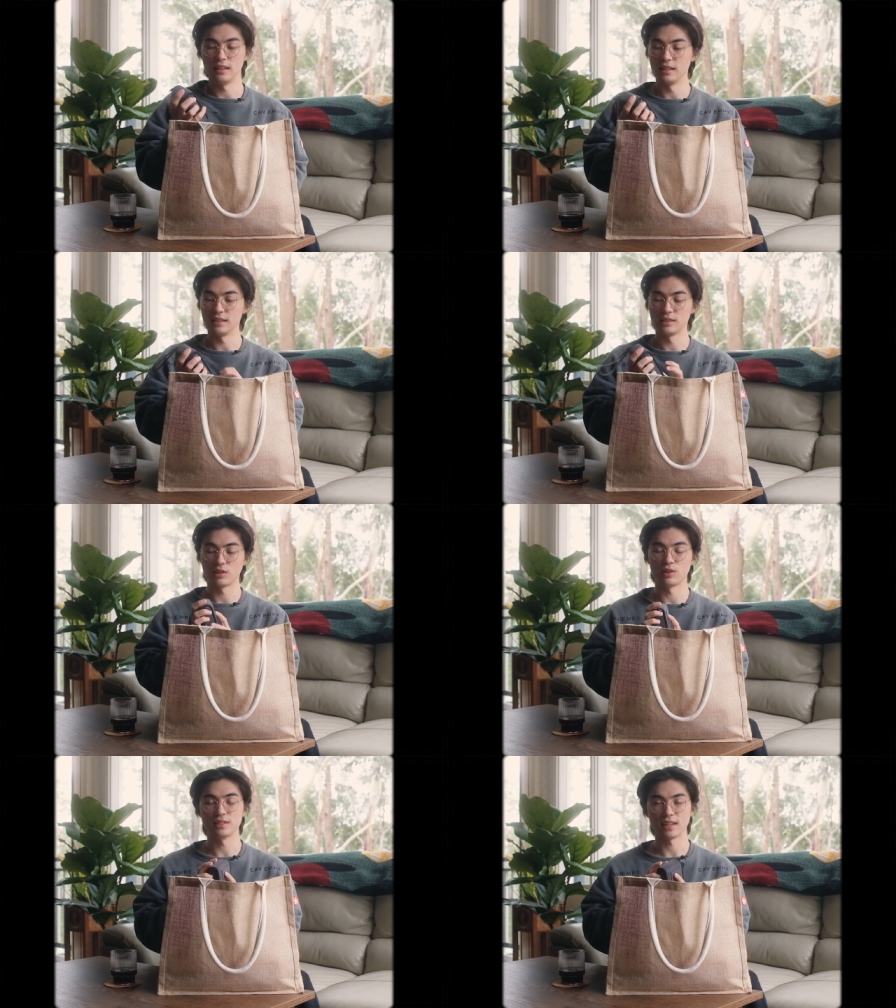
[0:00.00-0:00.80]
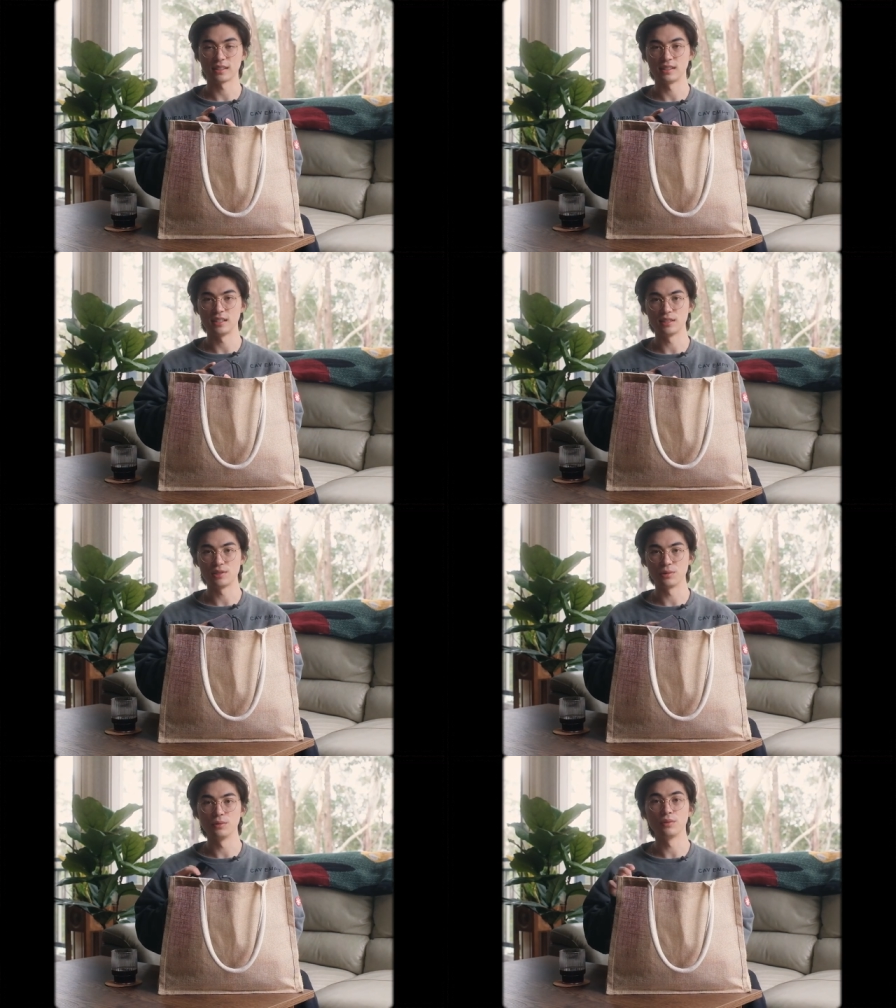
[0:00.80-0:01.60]
this Contax
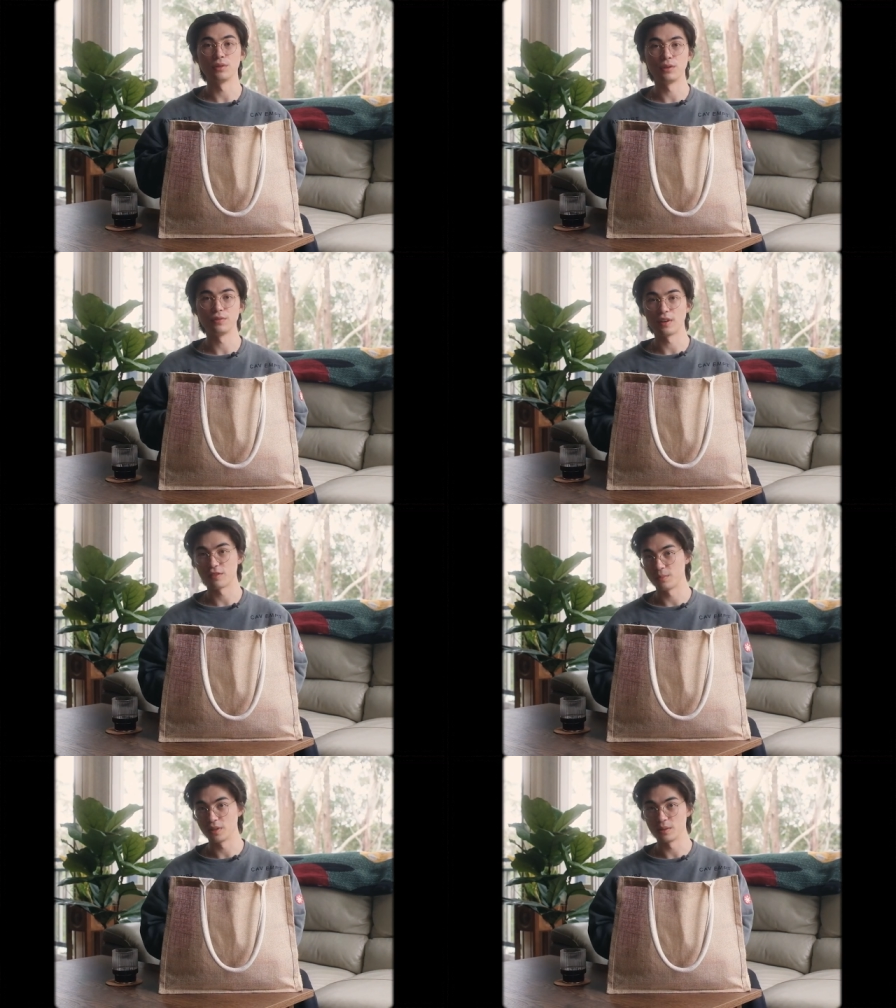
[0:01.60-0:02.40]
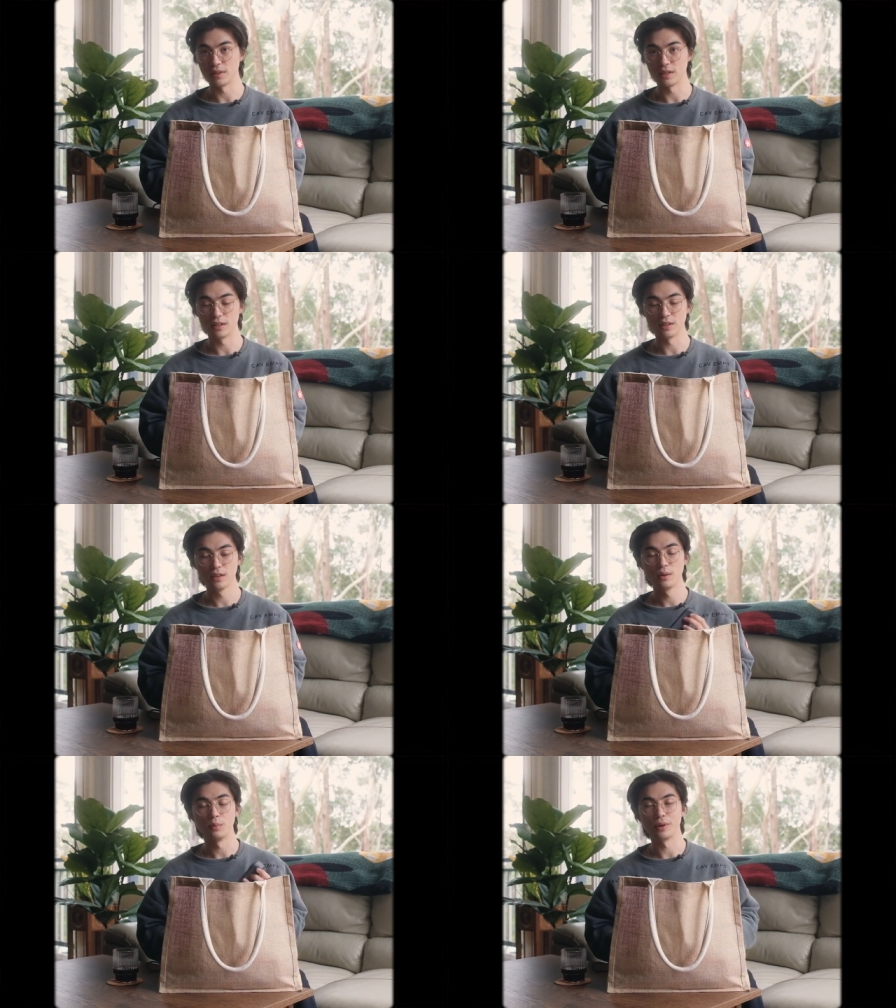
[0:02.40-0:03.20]
T2 35mm
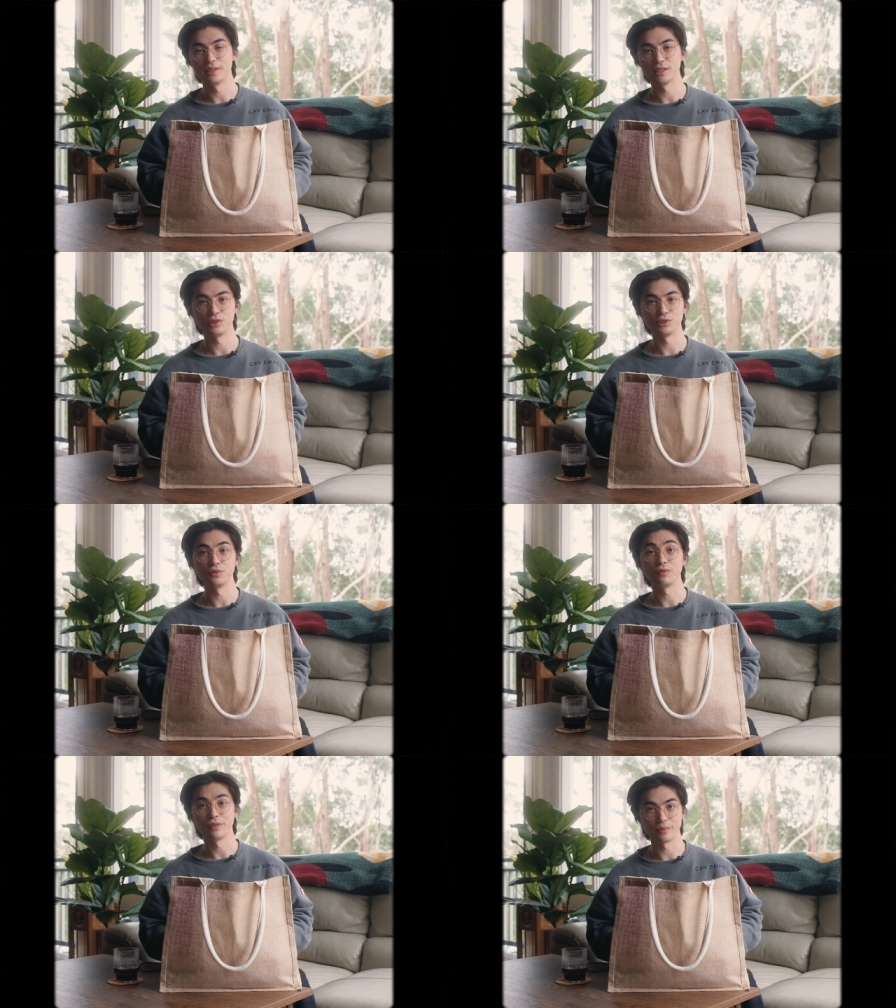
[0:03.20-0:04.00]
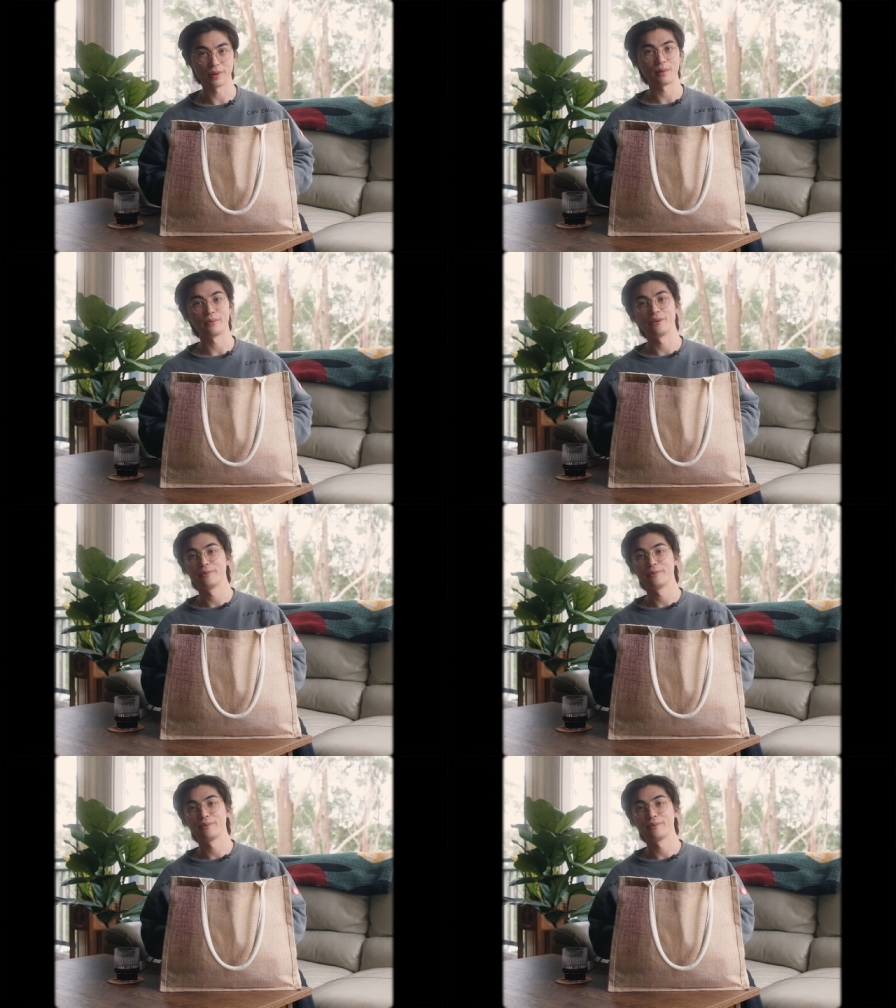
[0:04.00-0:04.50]
point and shoot film camera.